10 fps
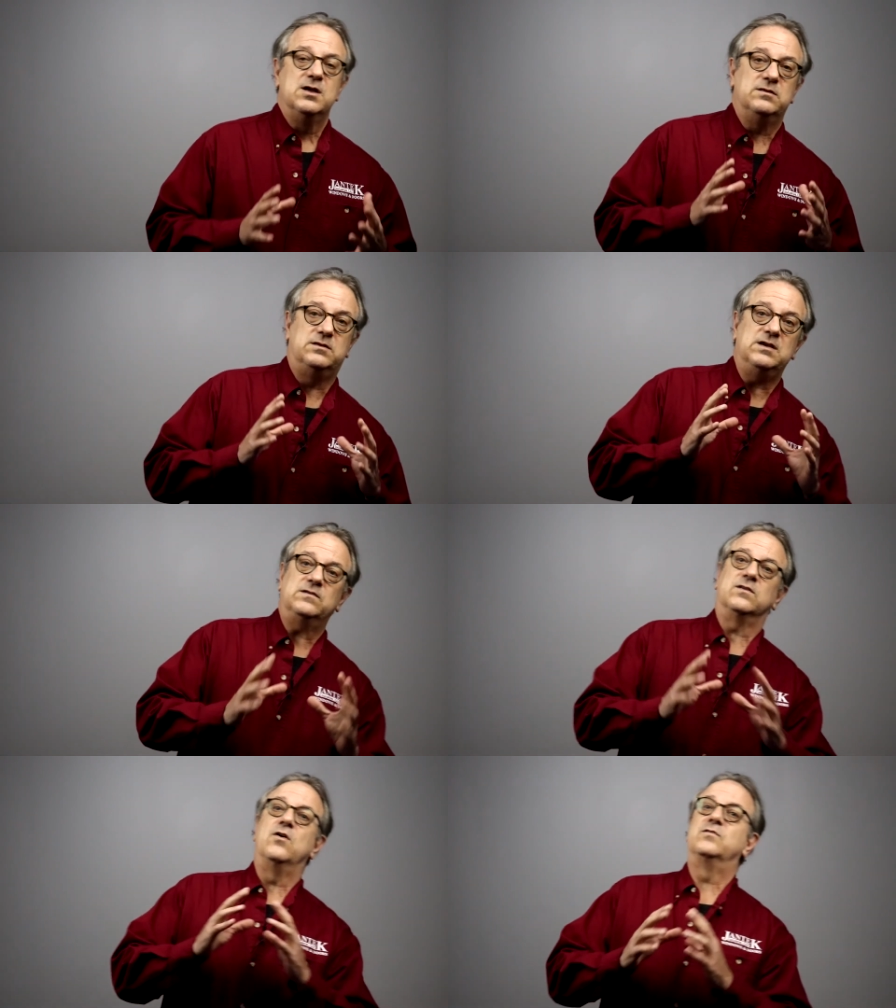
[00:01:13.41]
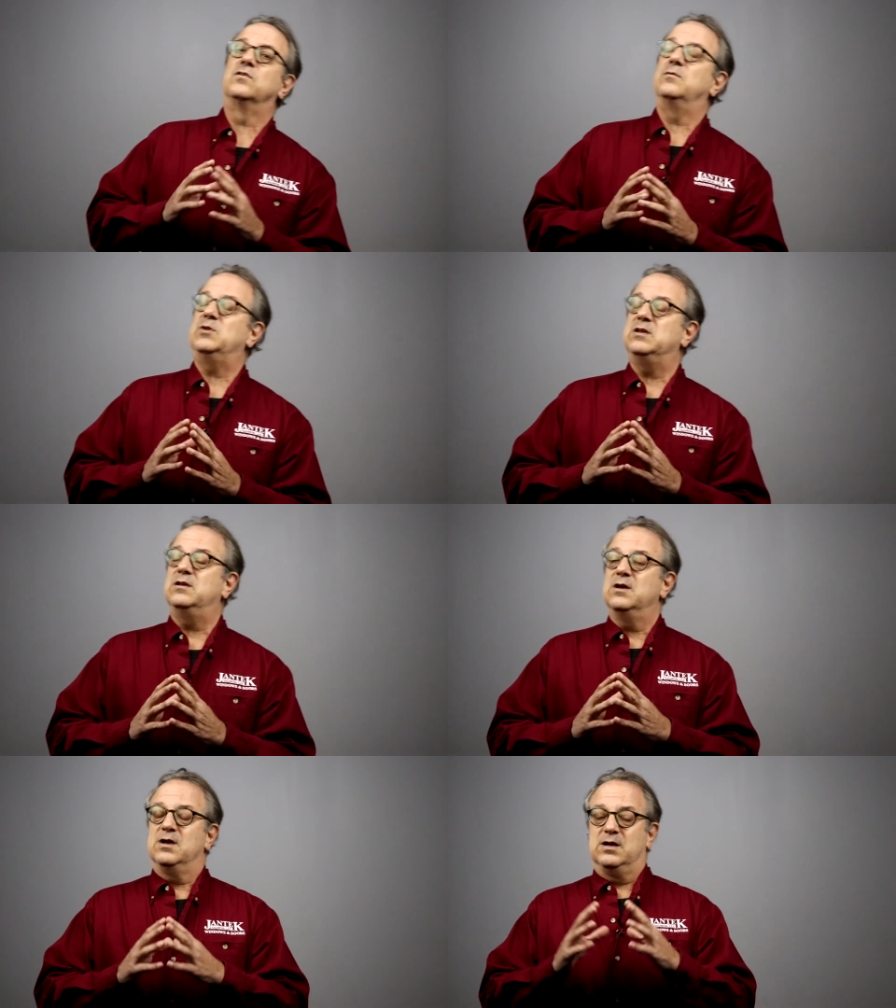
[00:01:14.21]
These loans are going to
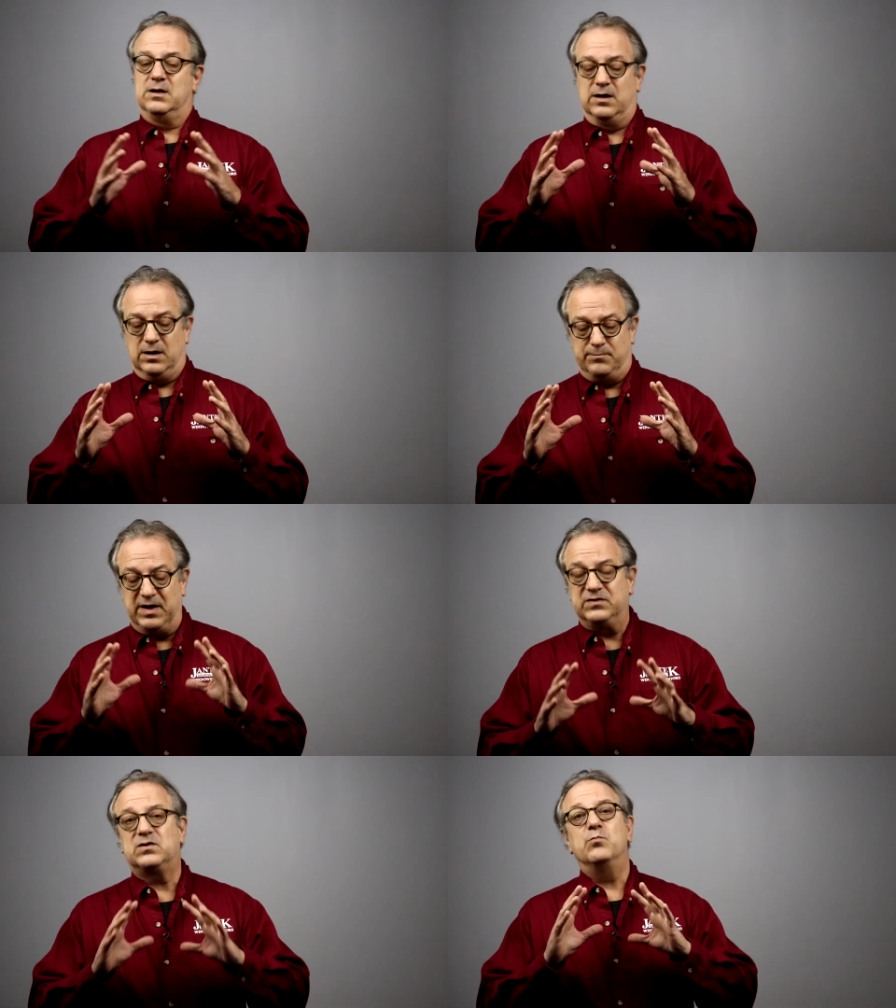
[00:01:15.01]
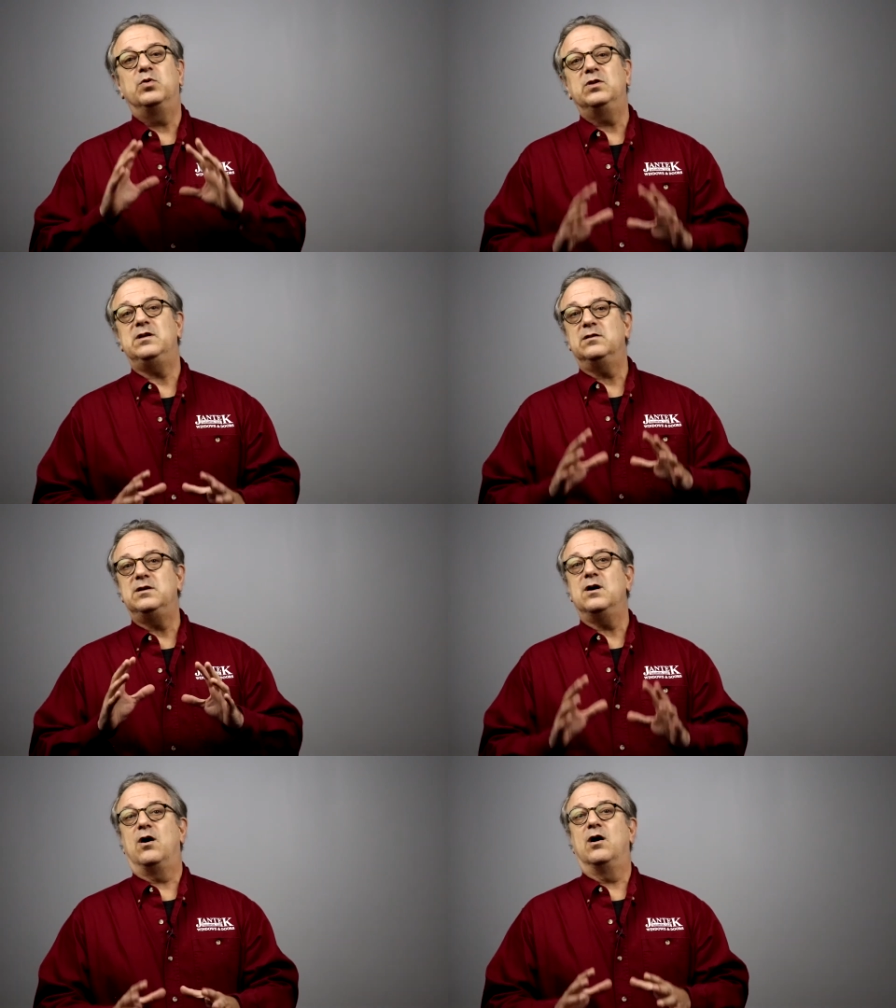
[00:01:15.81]
be uh, based
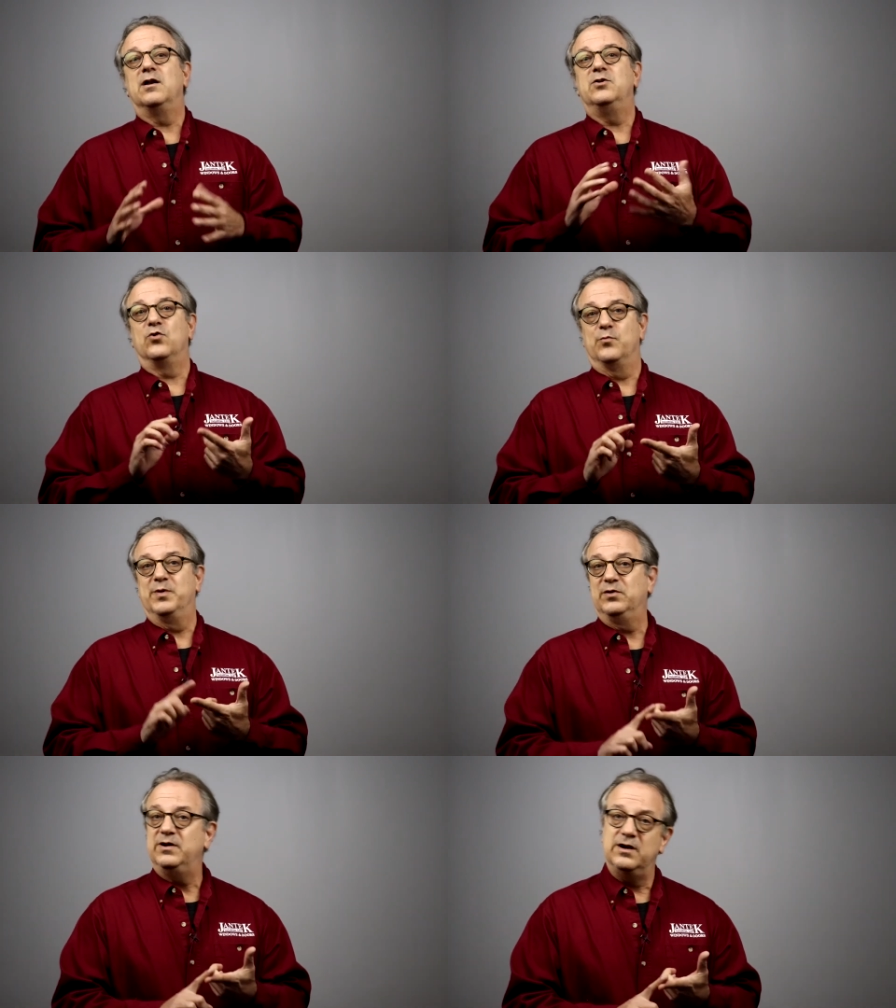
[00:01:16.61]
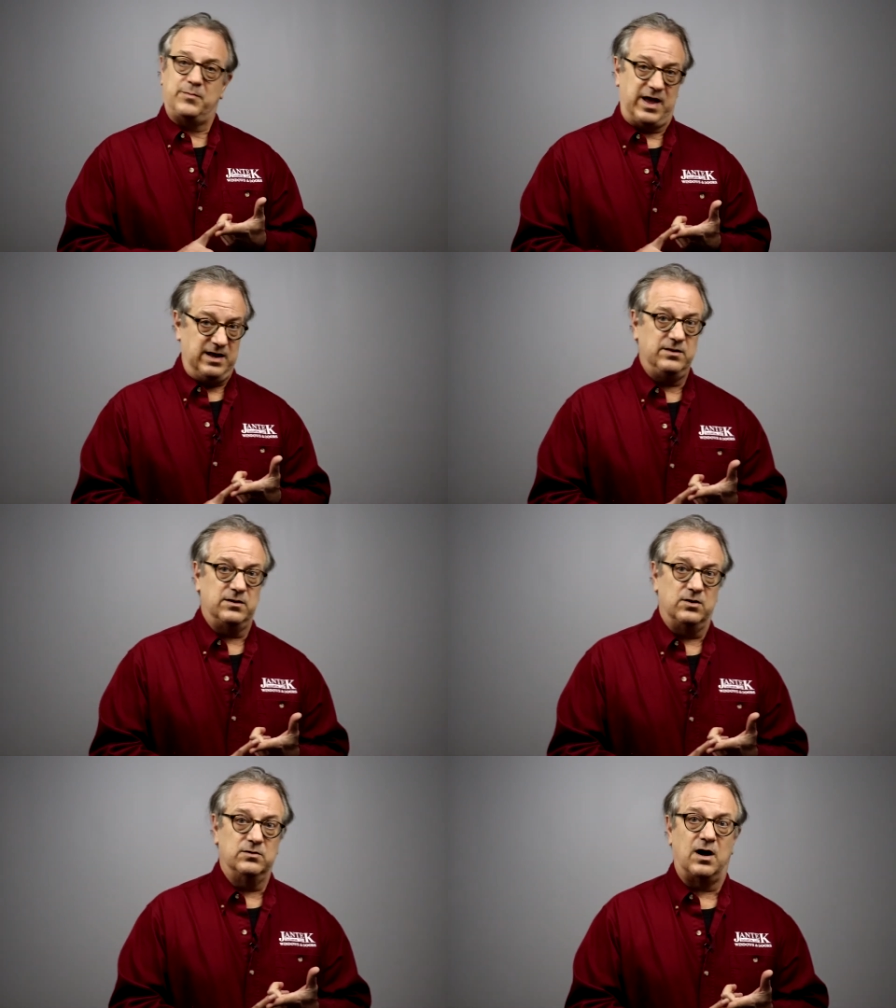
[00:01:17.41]
completely on your ability to pay the
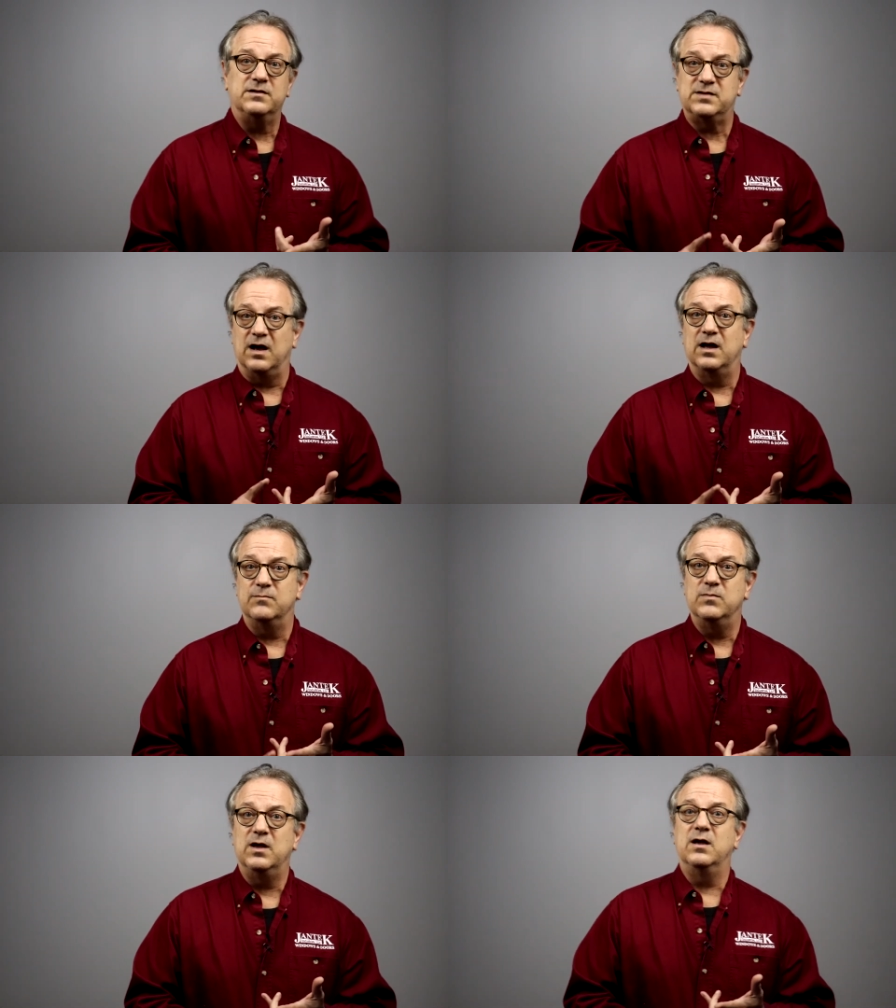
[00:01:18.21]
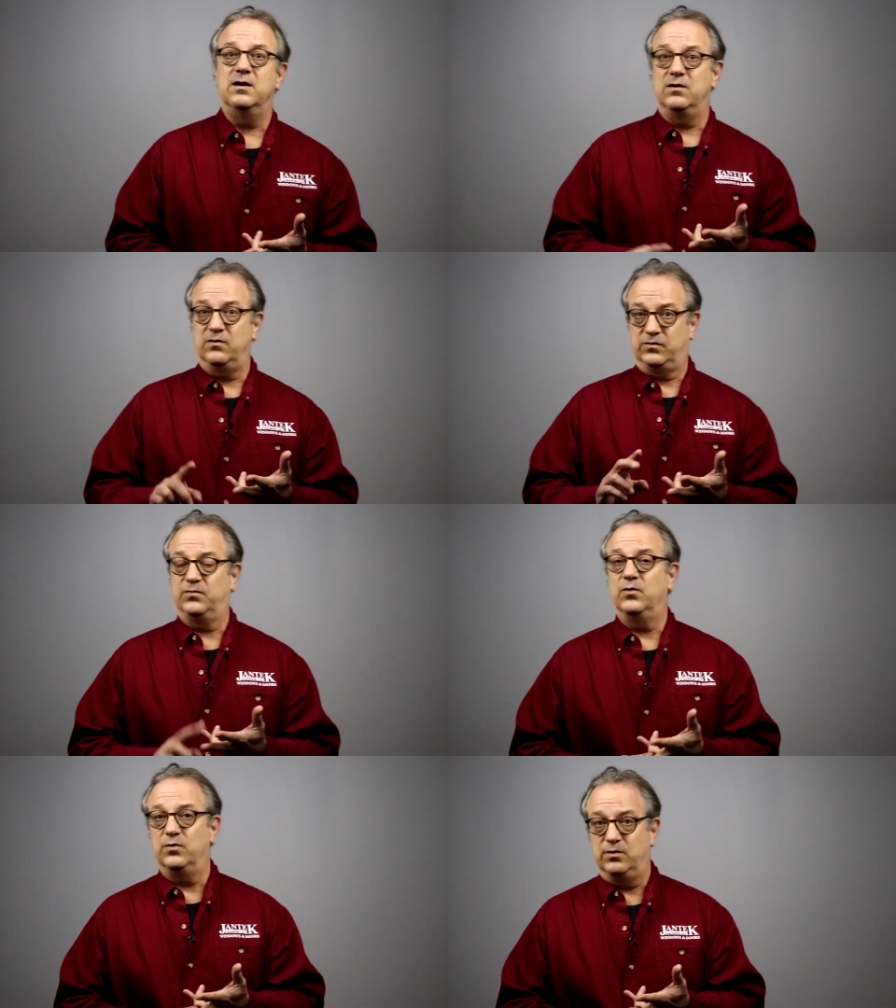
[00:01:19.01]
loan on time and in its
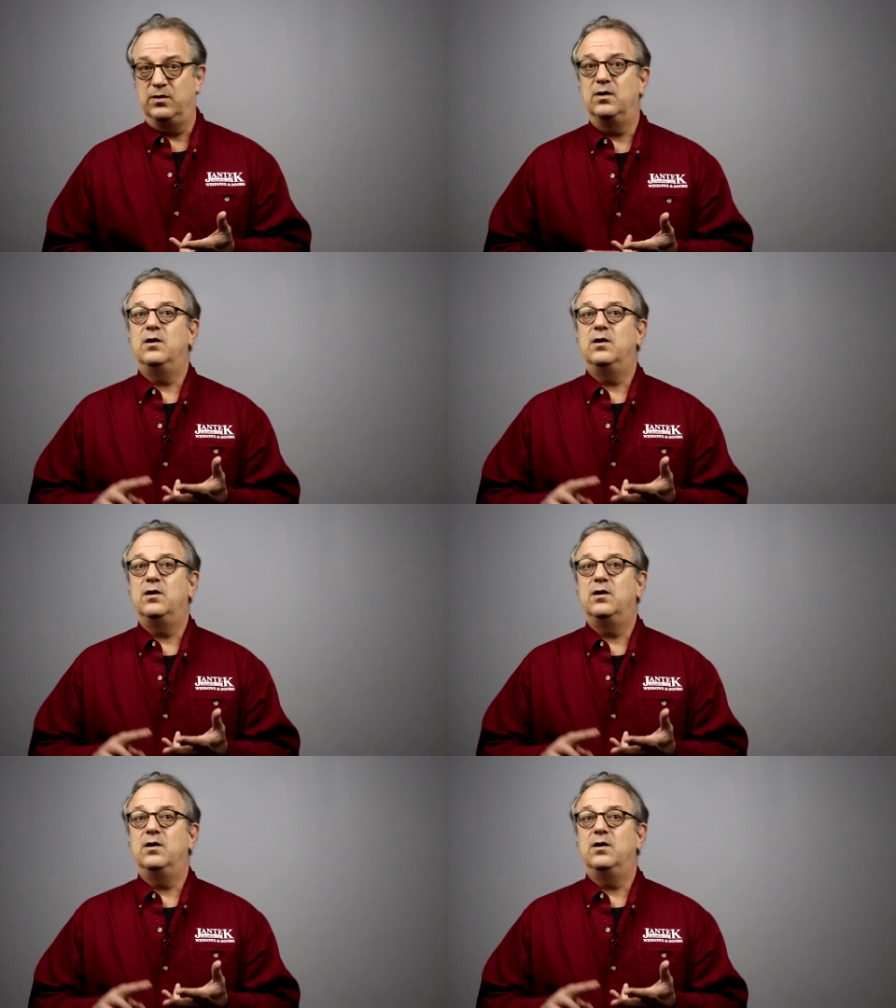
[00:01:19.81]
full.